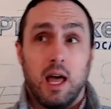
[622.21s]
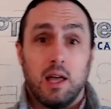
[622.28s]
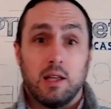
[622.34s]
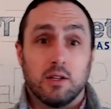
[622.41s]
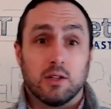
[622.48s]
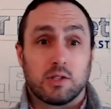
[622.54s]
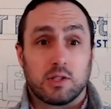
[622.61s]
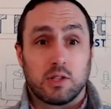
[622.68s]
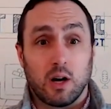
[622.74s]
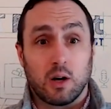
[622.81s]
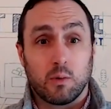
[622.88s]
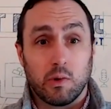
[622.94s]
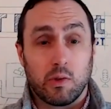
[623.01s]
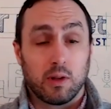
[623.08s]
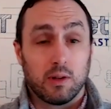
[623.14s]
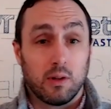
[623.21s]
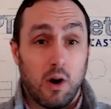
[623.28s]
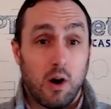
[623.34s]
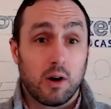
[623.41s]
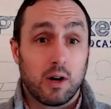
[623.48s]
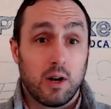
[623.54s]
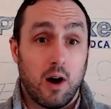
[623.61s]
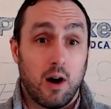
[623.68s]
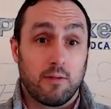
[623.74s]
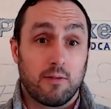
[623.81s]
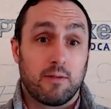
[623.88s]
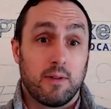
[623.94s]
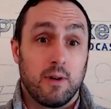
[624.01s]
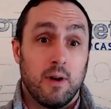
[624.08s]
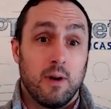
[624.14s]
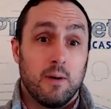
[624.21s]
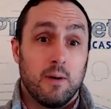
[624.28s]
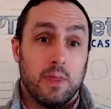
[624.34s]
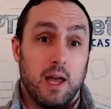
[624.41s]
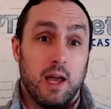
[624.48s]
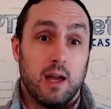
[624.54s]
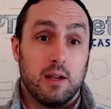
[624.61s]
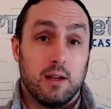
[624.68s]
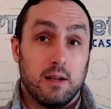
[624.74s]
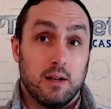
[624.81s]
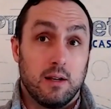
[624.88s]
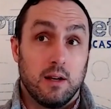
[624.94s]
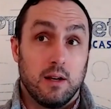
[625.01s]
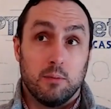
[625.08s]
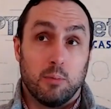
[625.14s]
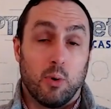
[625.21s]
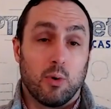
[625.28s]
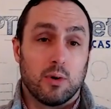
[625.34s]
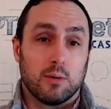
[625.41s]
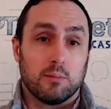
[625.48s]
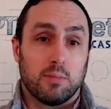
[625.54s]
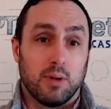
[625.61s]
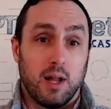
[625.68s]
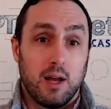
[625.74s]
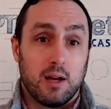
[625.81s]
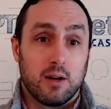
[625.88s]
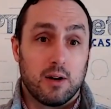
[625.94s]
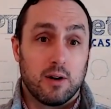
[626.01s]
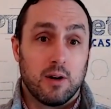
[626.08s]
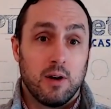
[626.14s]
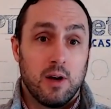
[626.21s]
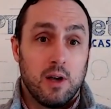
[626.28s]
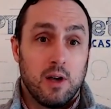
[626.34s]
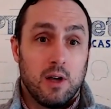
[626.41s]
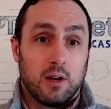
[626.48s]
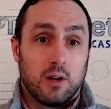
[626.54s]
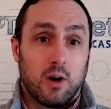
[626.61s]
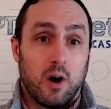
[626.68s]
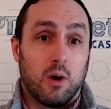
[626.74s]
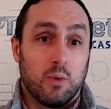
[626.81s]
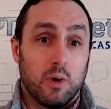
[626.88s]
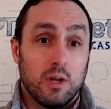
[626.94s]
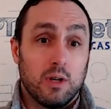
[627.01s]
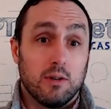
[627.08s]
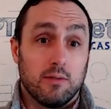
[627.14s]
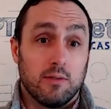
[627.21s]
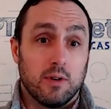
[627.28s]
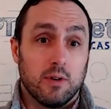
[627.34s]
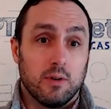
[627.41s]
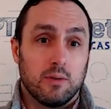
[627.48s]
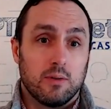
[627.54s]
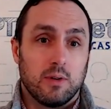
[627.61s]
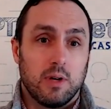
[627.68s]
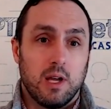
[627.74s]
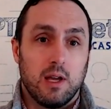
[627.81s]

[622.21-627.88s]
and you stuck with it long enough that an important player caught wind of you.